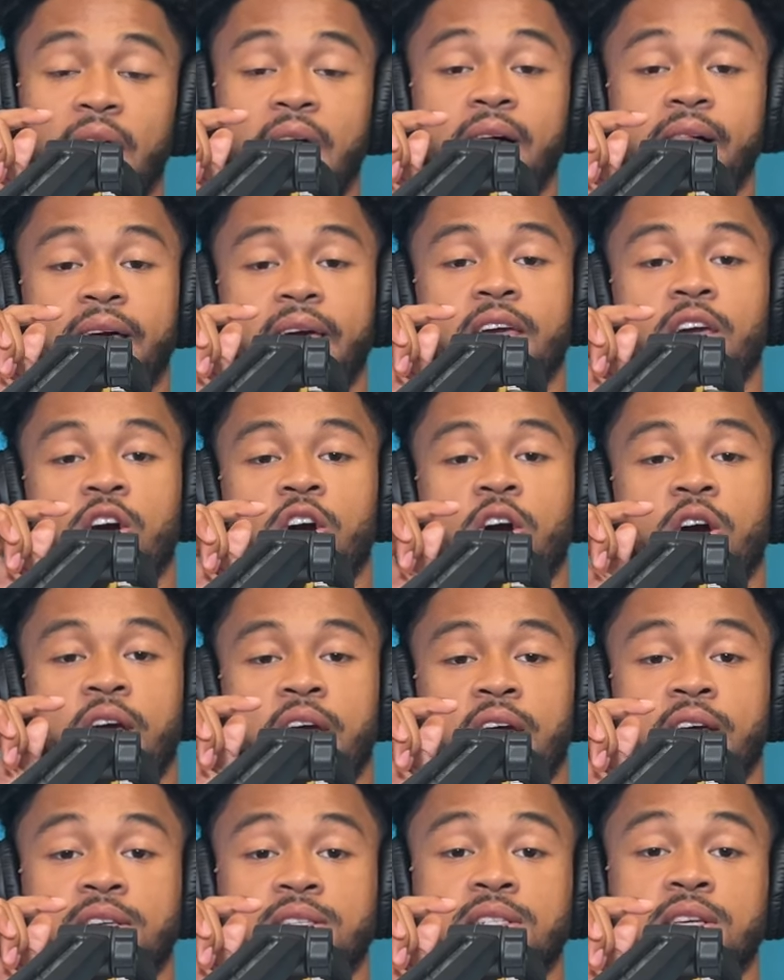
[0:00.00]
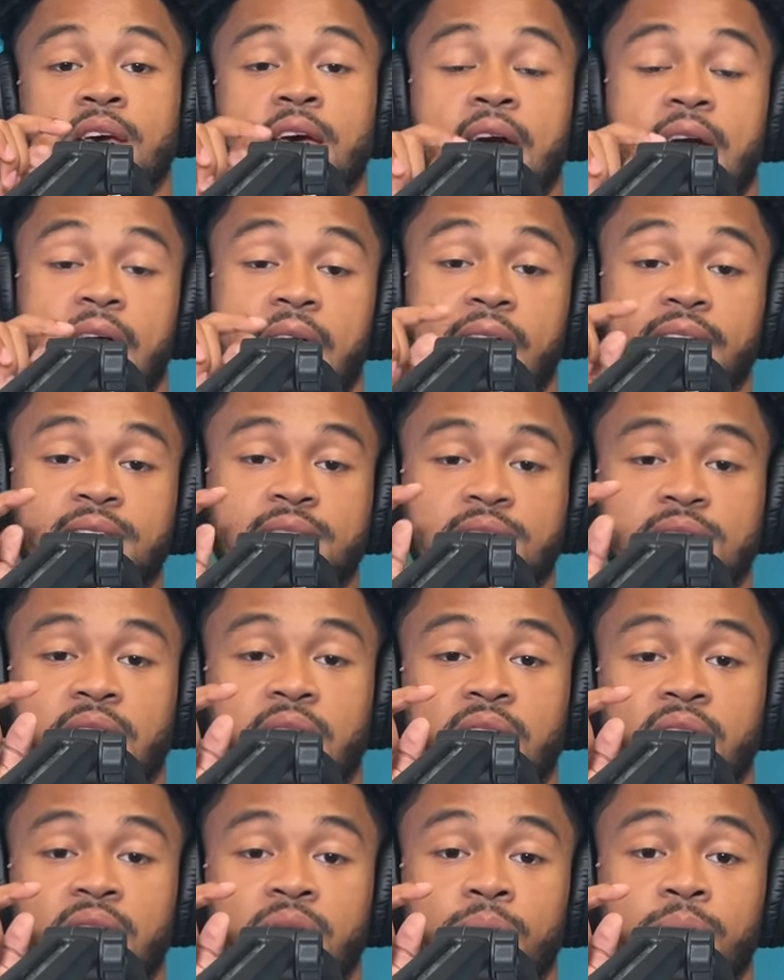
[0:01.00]
L A R S at
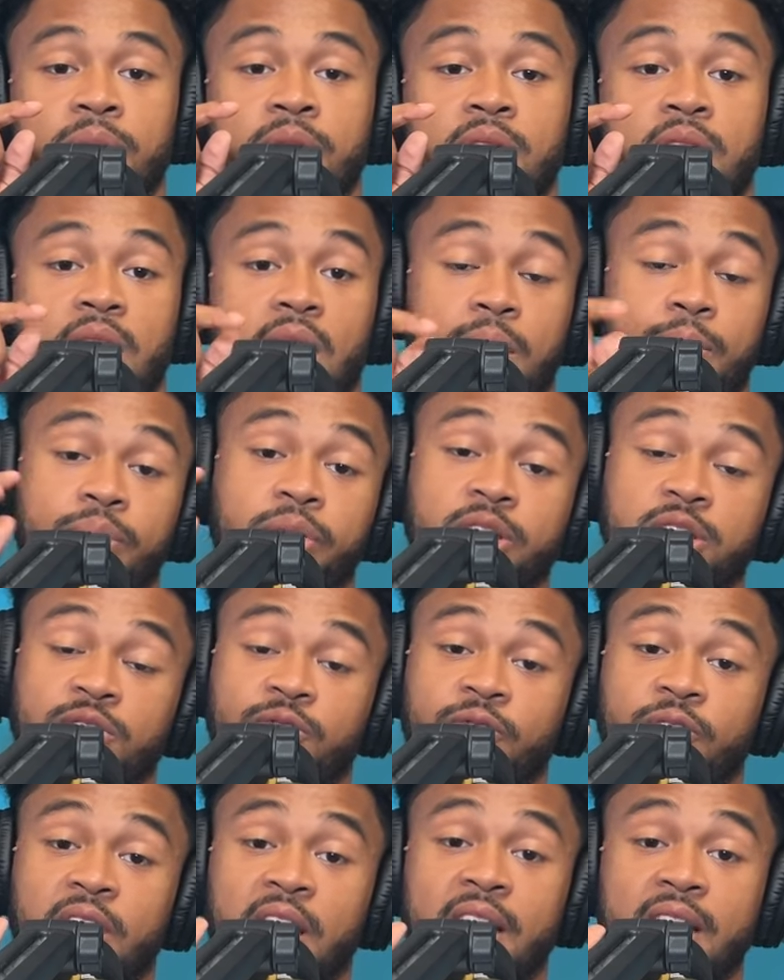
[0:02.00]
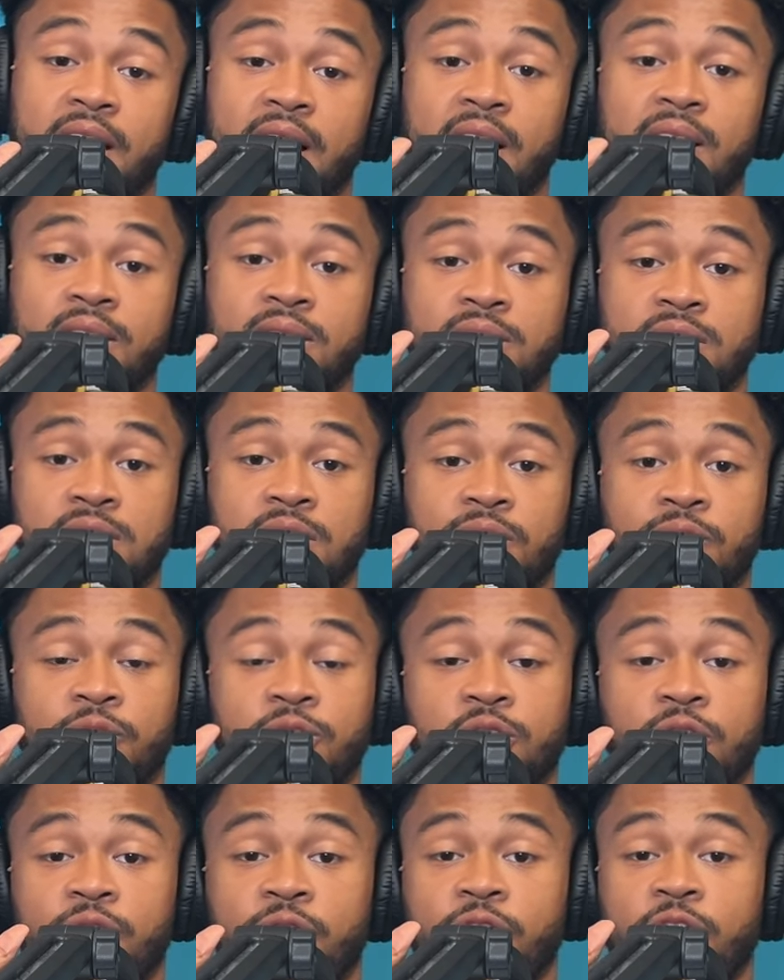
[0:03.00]
sign up and place $5 in for
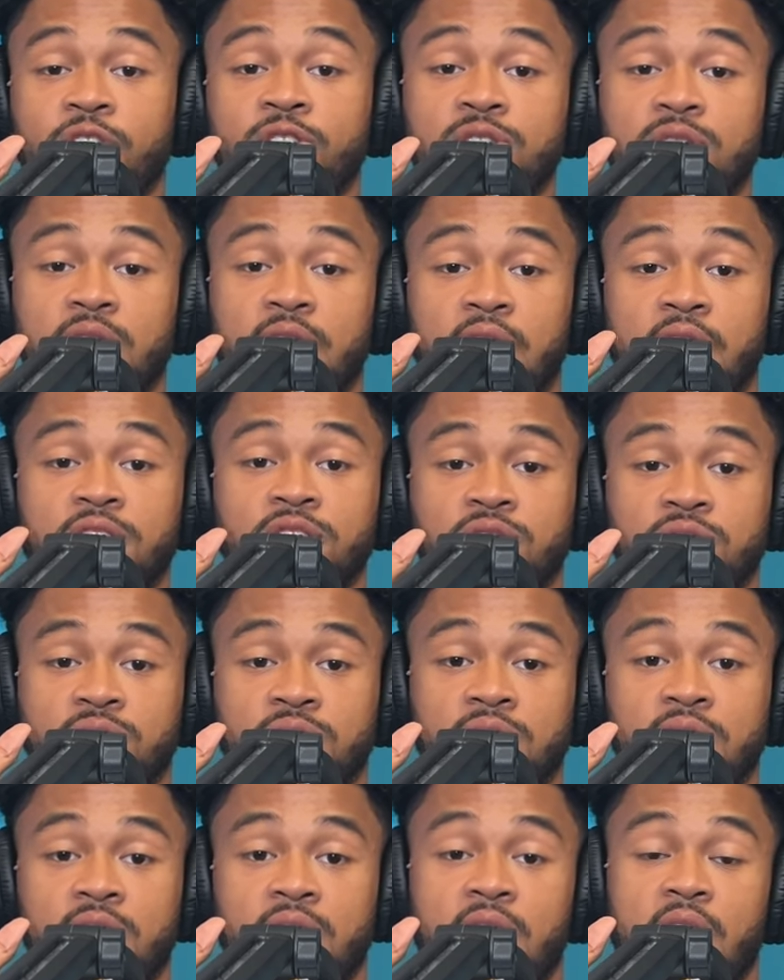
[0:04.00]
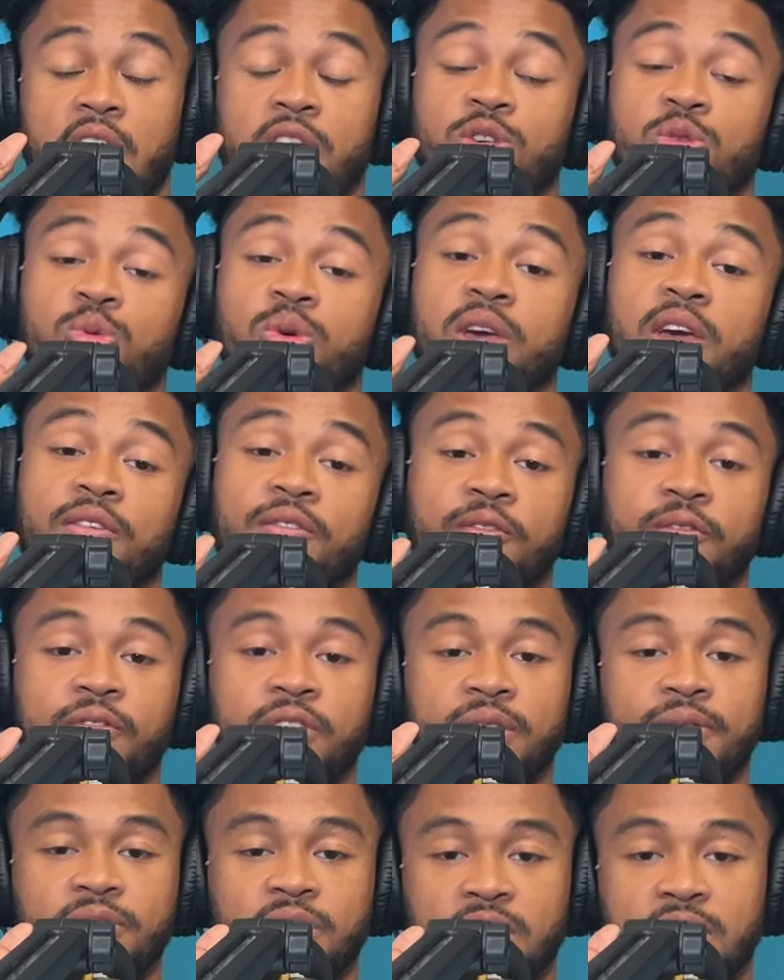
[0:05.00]
your first entry and you will get
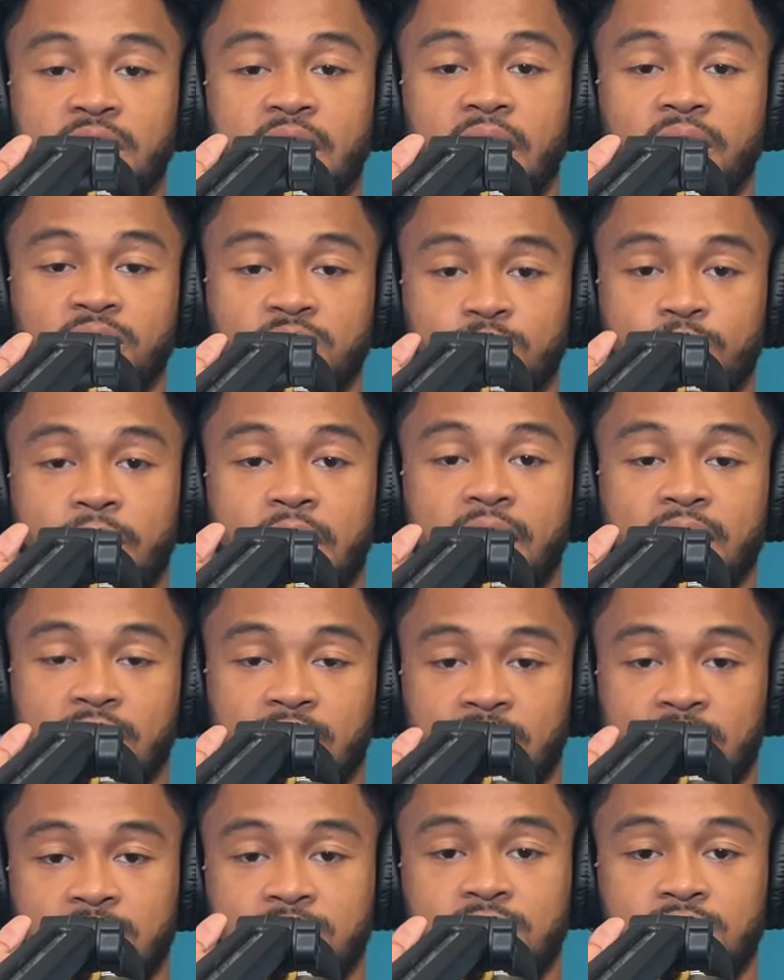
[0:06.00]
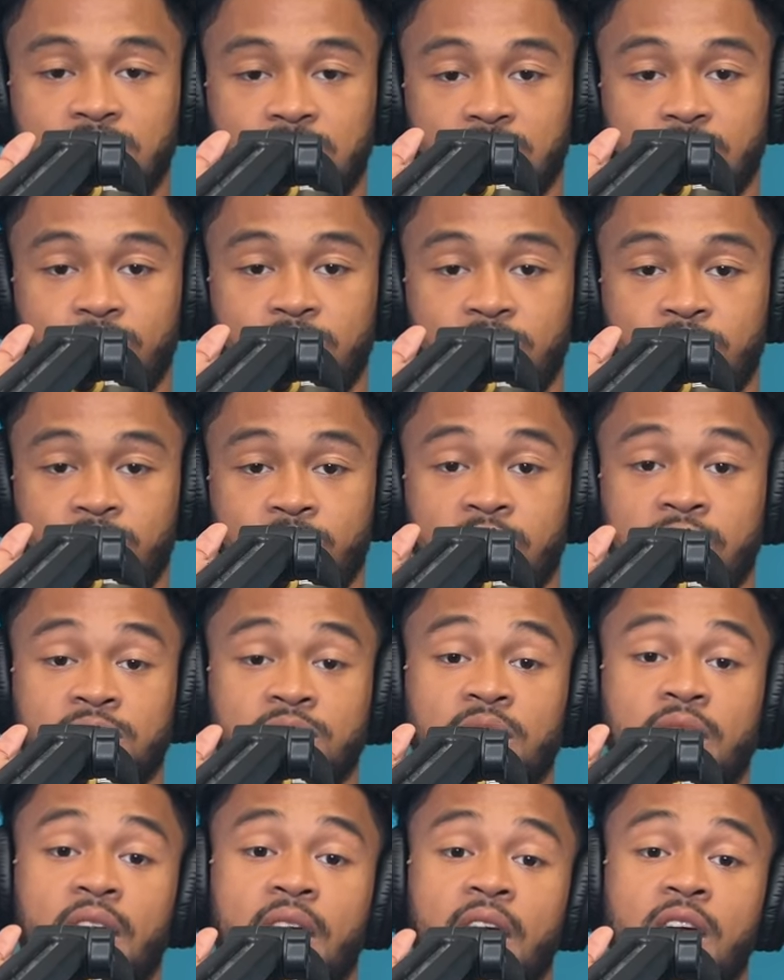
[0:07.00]
$50 back instantly, people.
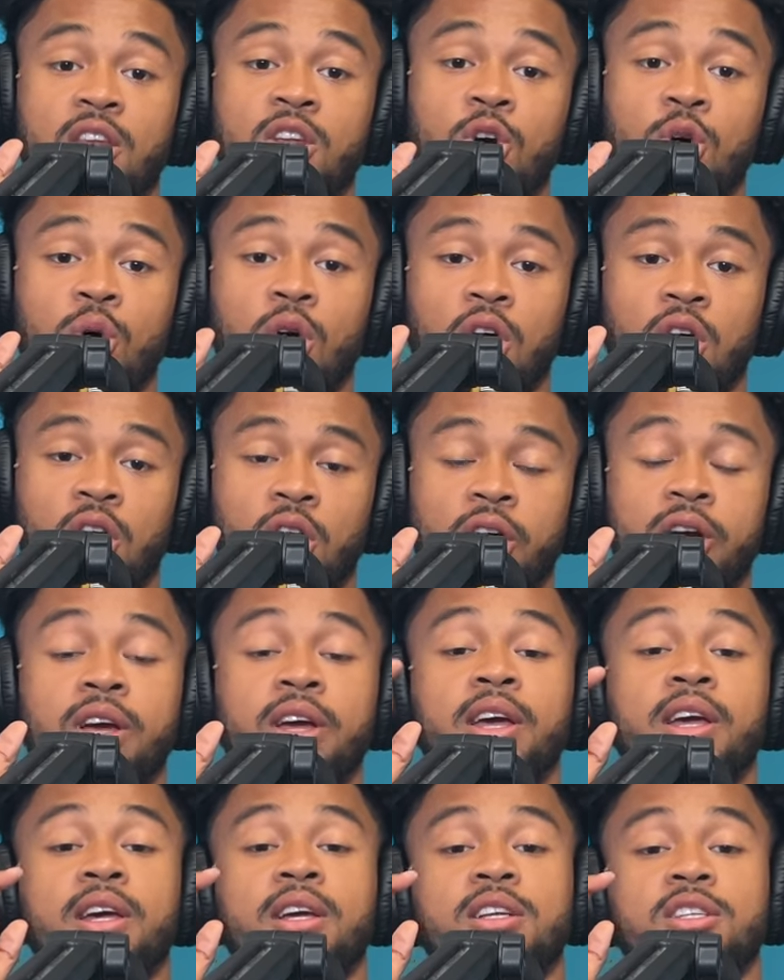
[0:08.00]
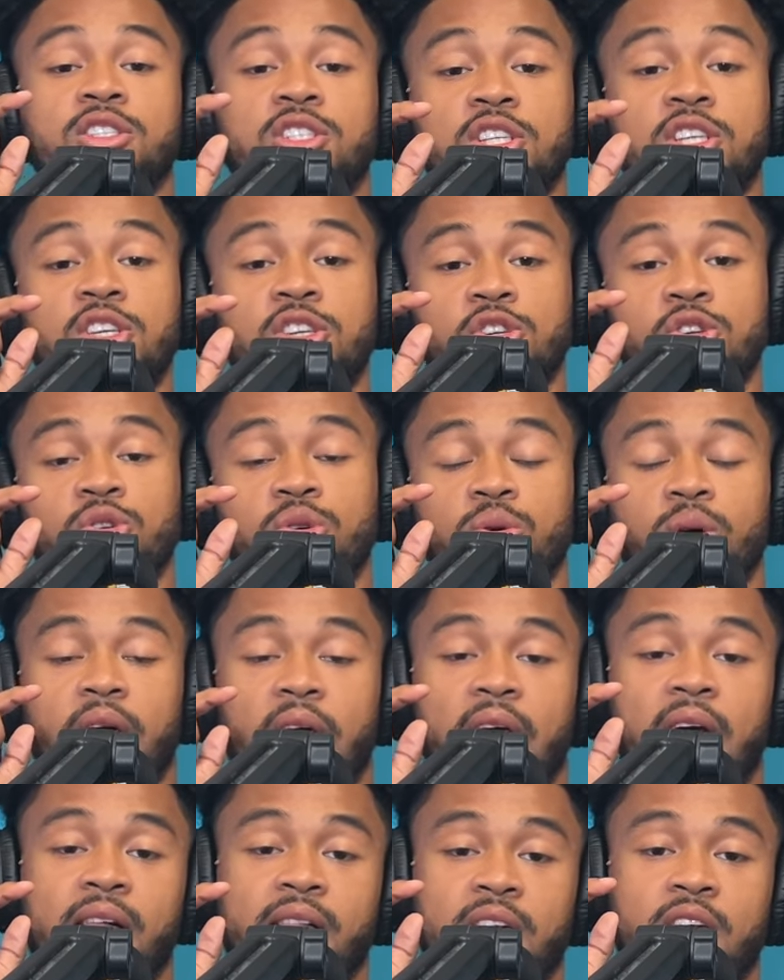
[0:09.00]
That's N O R G U
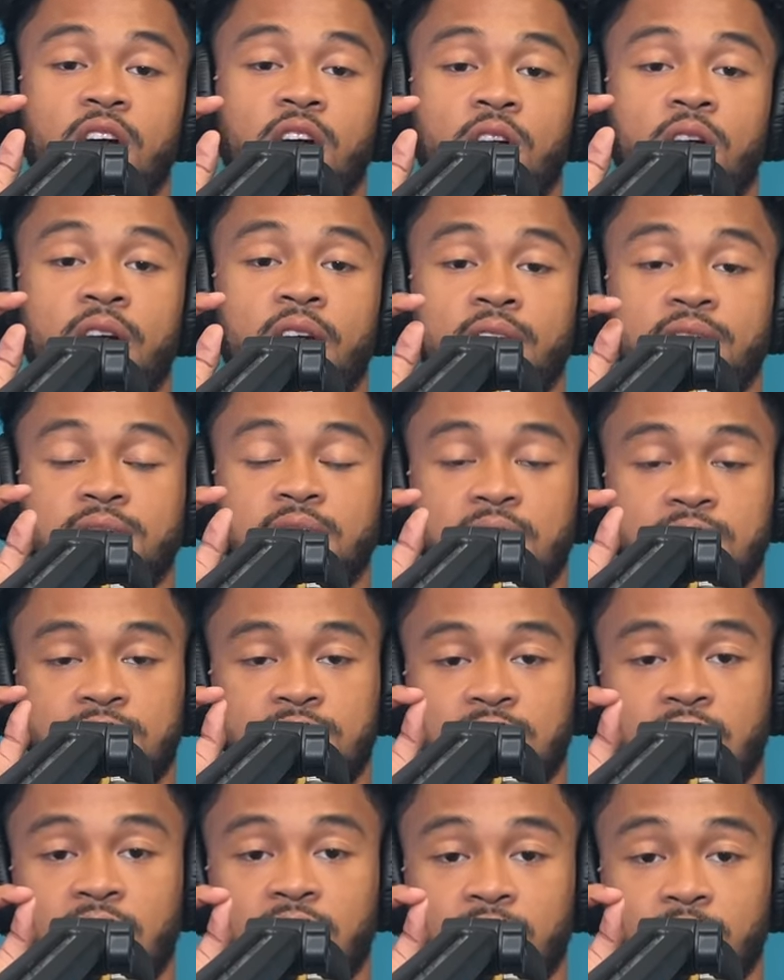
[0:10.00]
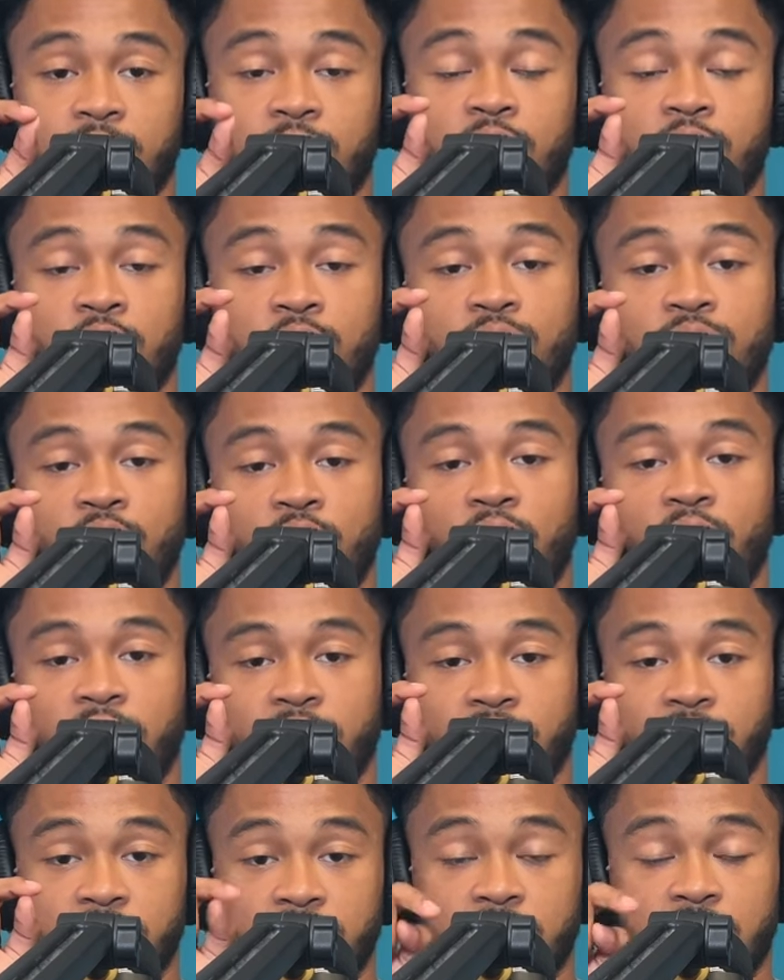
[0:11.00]
L A R S at sign up. Code no
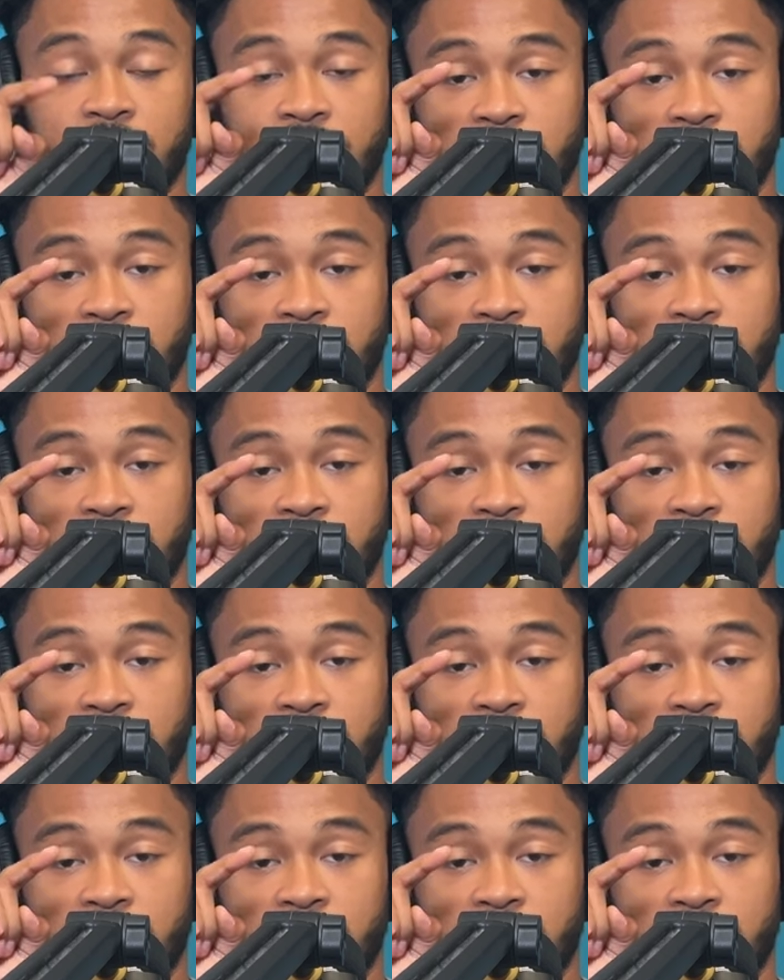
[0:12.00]
regulars.